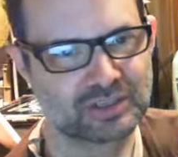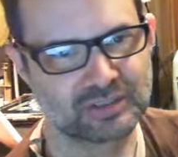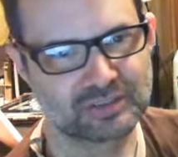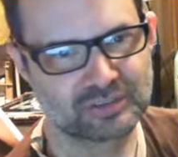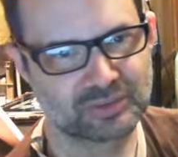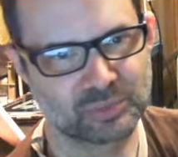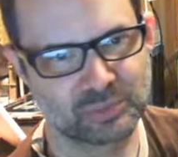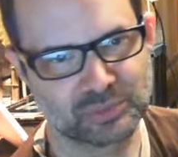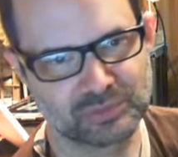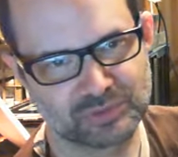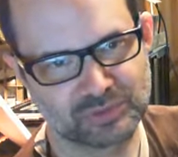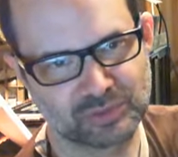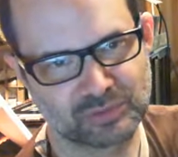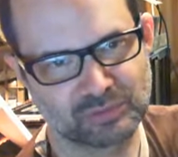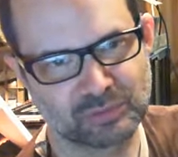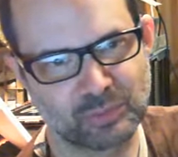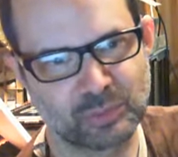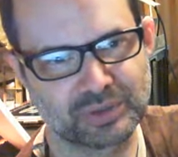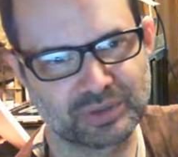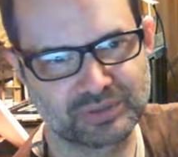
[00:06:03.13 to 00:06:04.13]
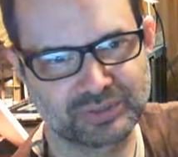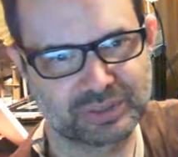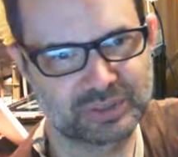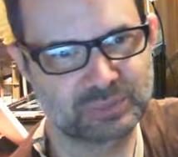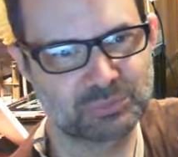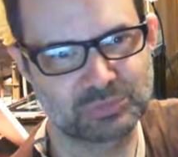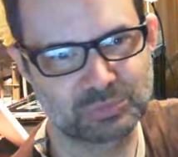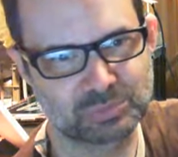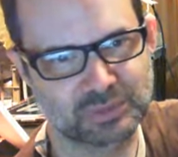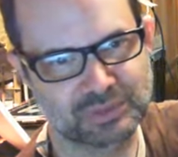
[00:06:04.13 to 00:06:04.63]
so as to avoid a
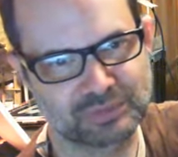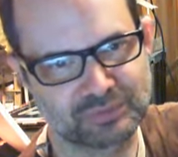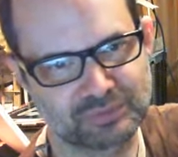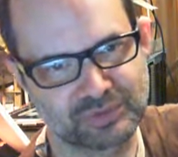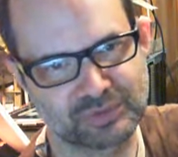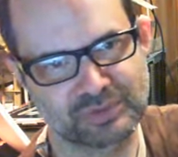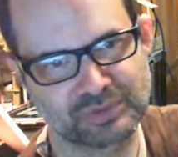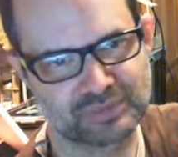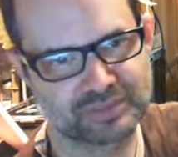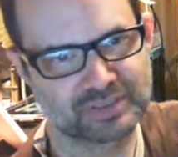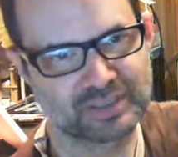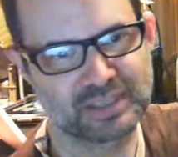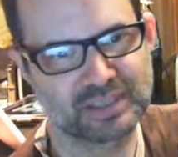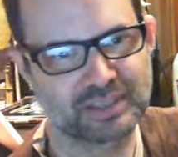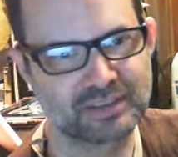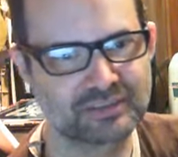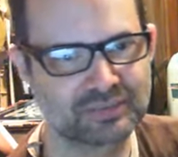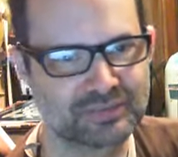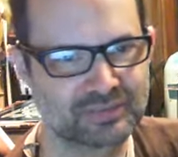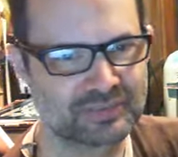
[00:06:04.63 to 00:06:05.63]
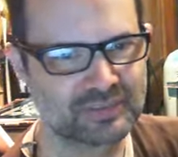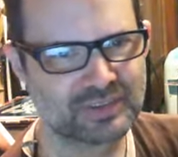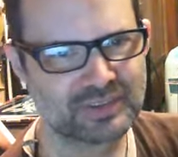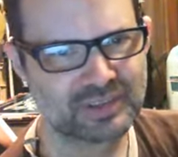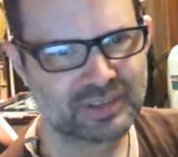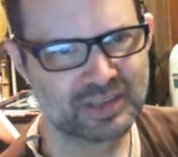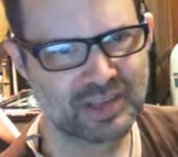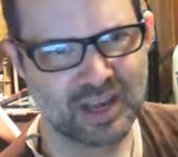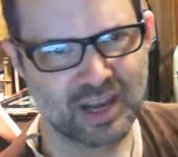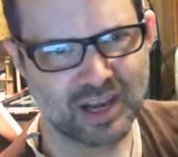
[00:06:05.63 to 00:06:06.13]
seam split for the sleeve
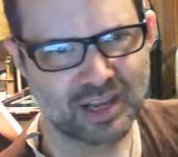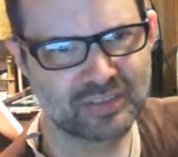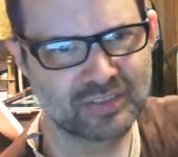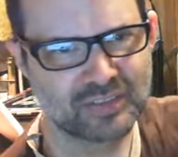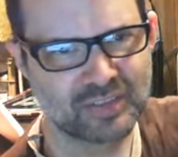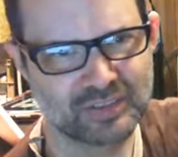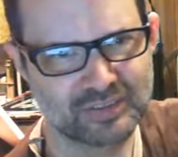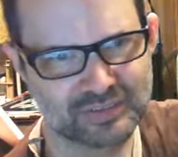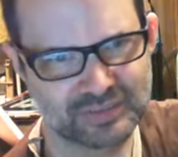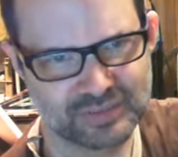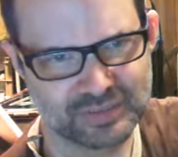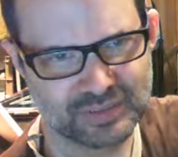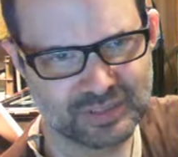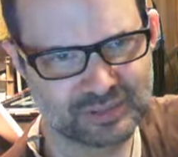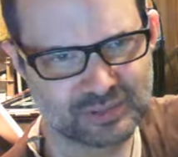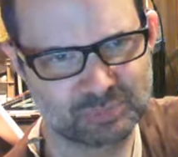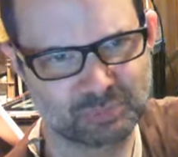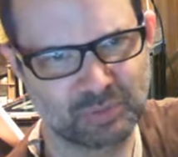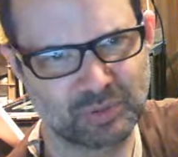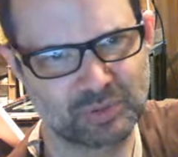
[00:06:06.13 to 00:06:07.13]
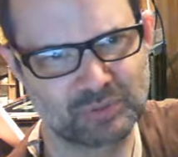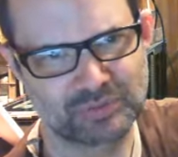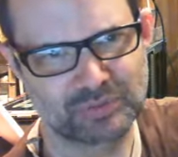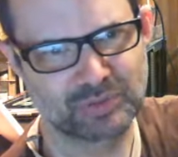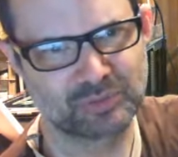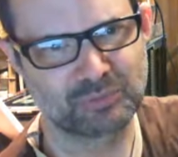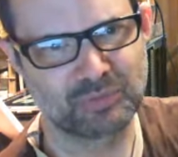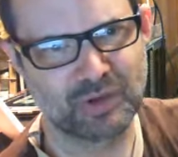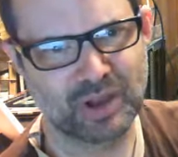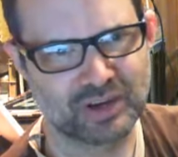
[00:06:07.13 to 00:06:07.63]
and thus exposed
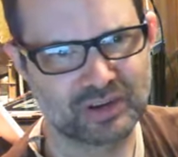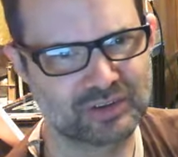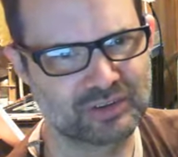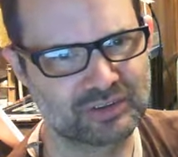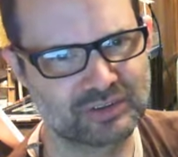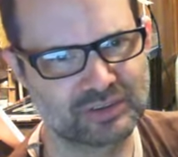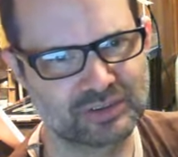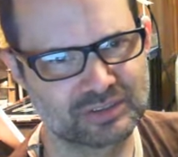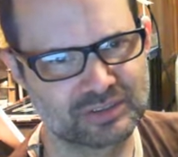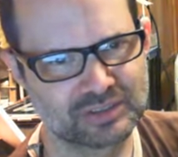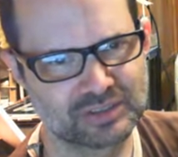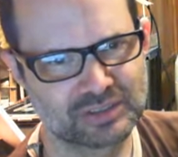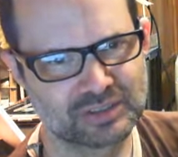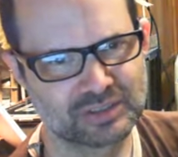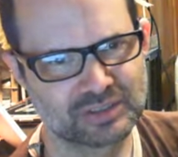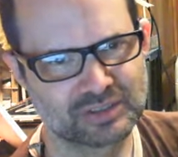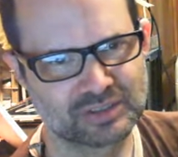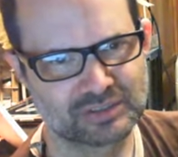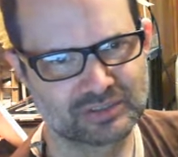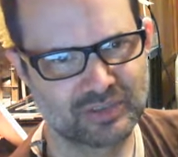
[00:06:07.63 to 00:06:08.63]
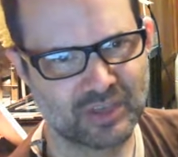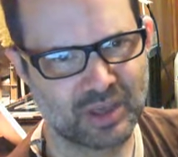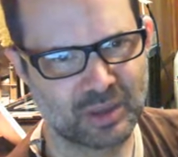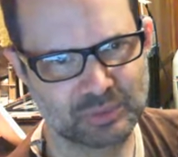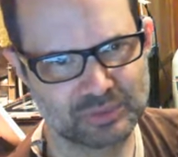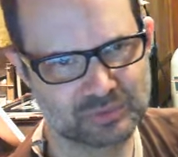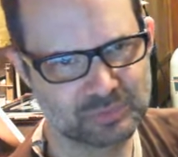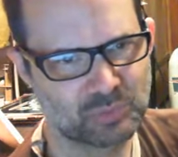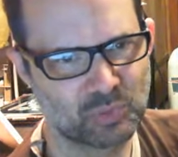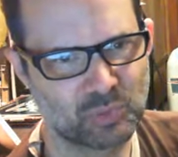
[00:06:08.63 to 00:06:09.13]
the record that
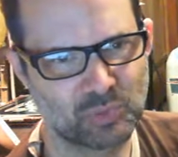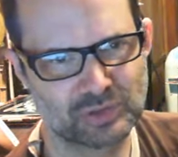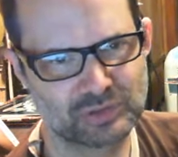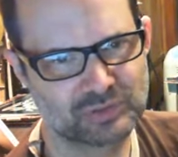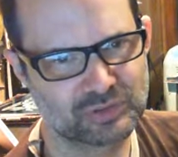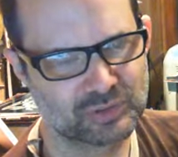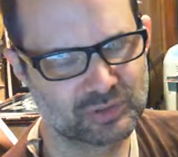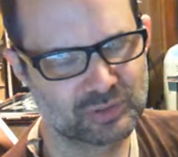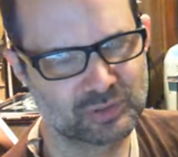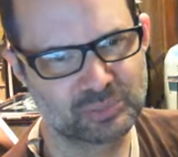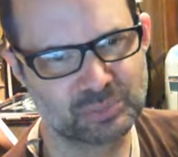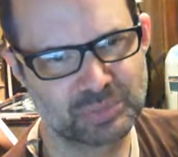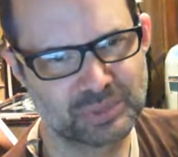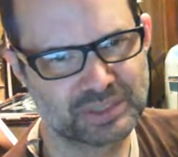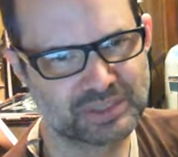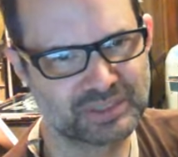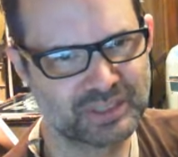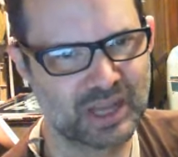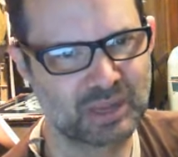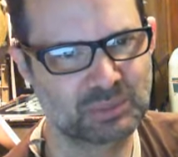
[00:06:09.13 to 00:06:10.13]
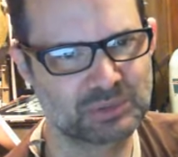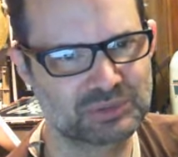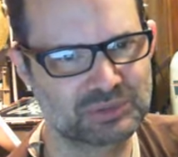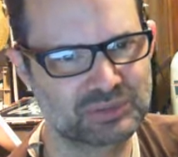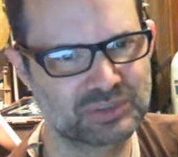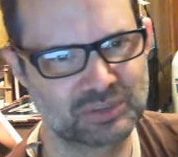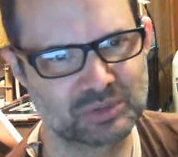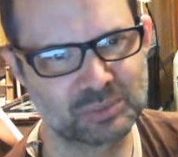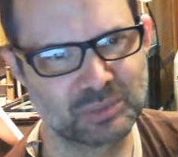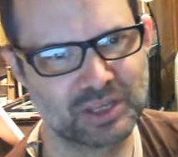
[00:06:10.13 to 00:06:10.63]
much more to being
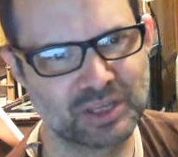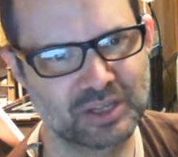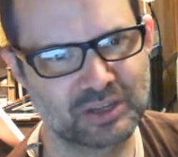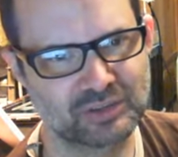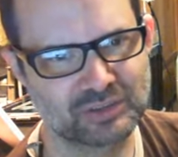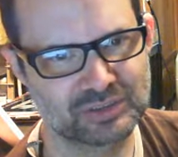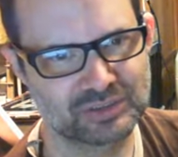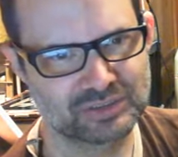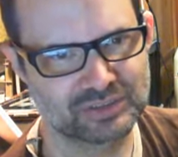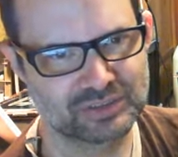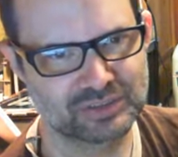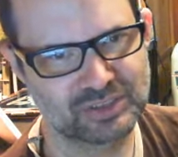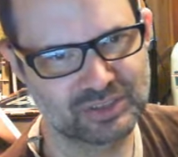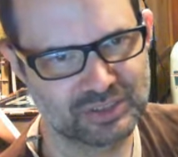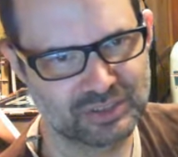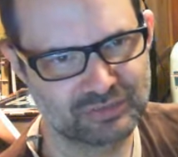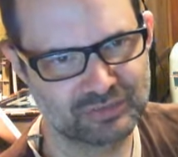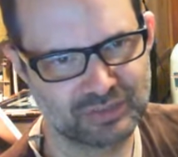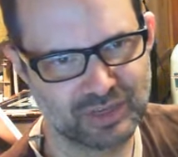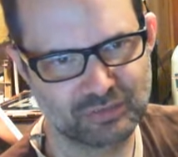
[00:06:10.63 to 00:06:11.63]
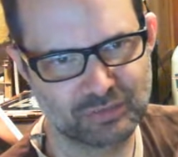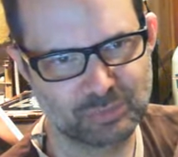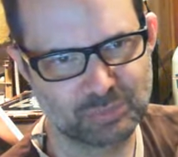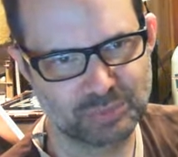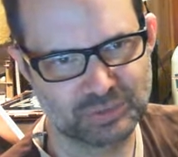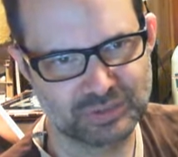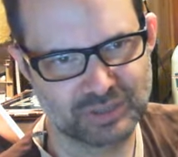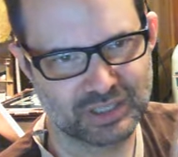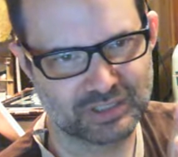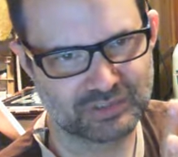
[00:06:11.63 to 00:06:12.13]
damaged in the mail because it didn't even have the
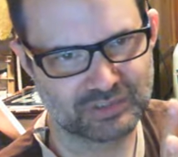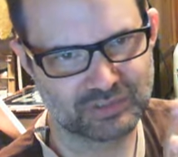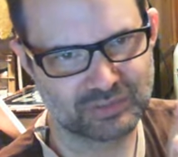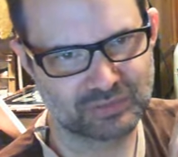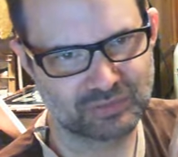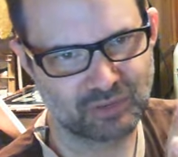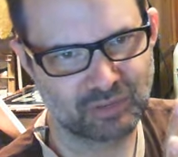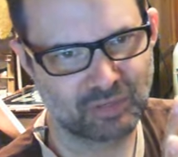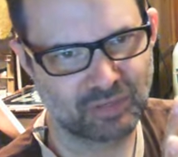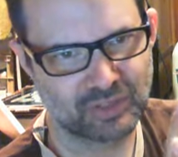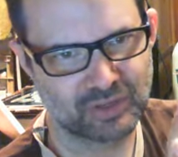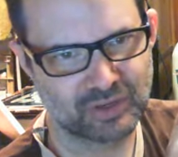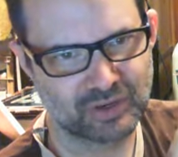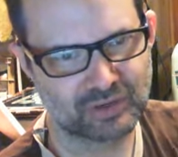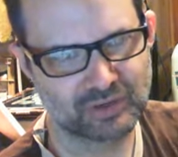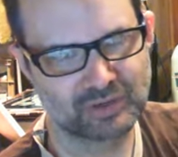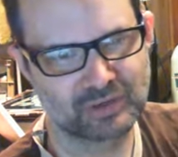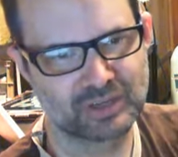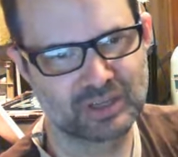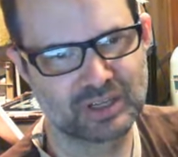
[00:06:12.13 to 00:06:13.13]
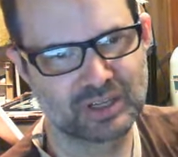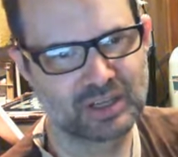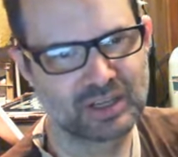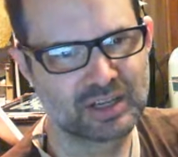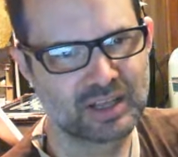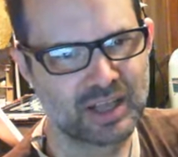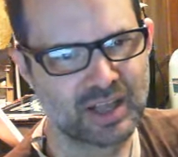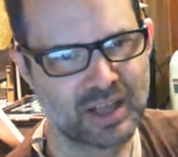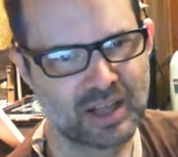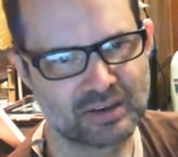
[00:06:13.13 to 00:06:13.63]
protection of the thicker
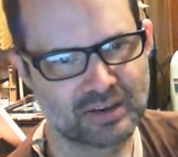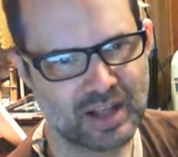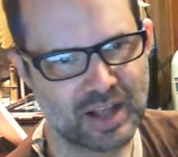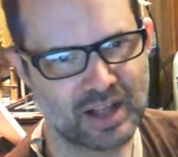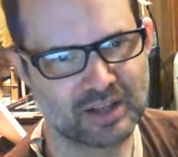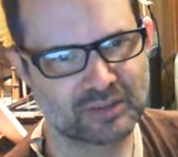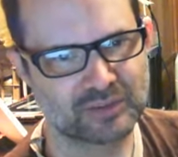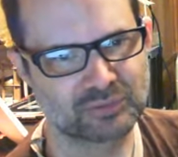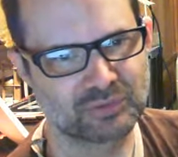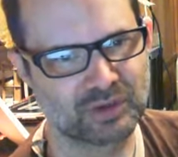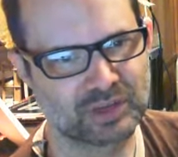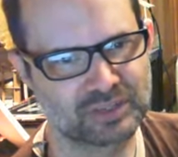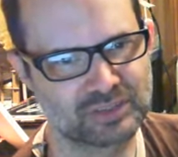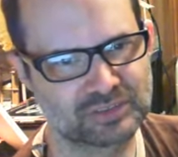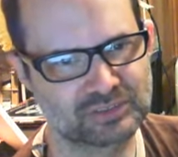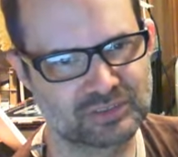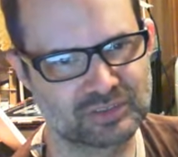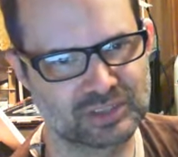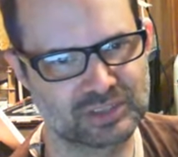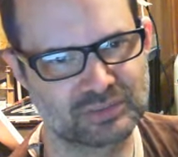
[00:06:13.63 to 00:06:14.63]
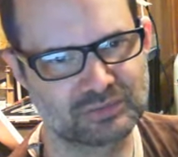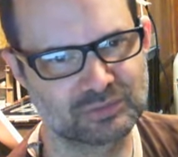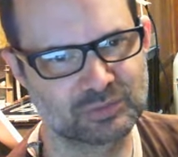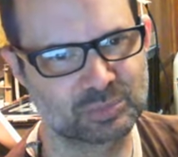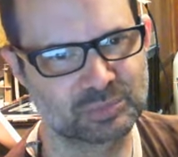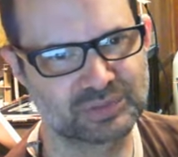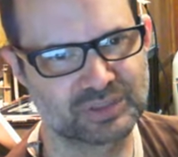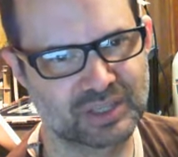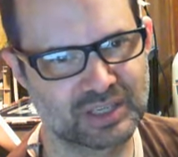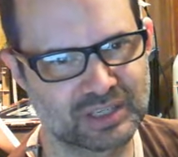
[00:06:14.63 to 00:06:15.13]
outer record sleeve to
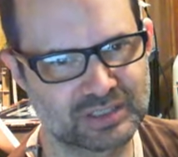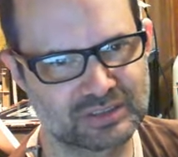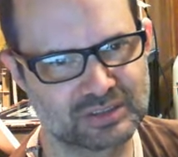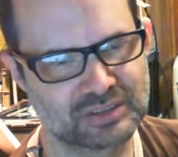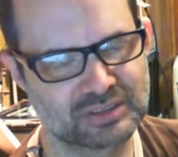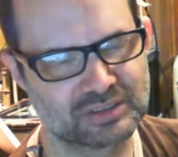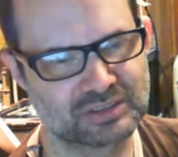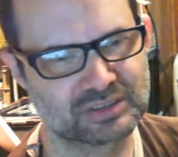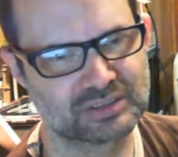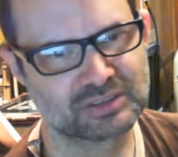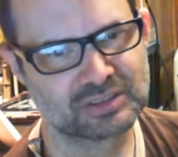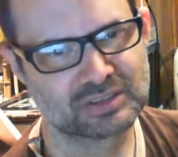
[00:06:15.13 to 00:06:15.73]
protect it.